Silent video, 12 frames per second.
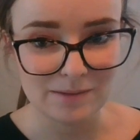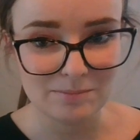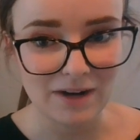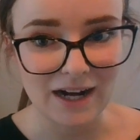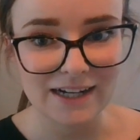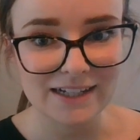a
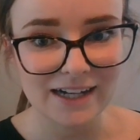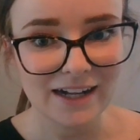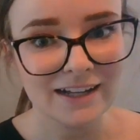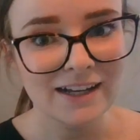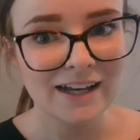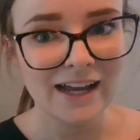
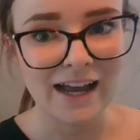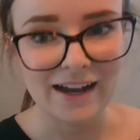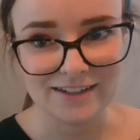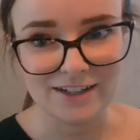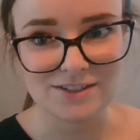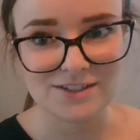marker,
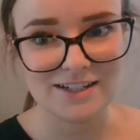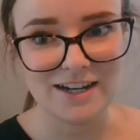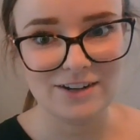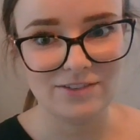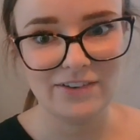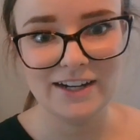and then I'll
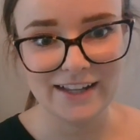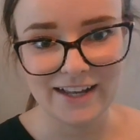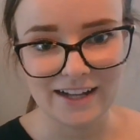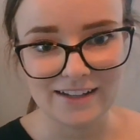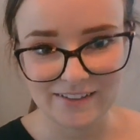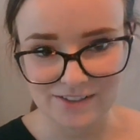start reading out the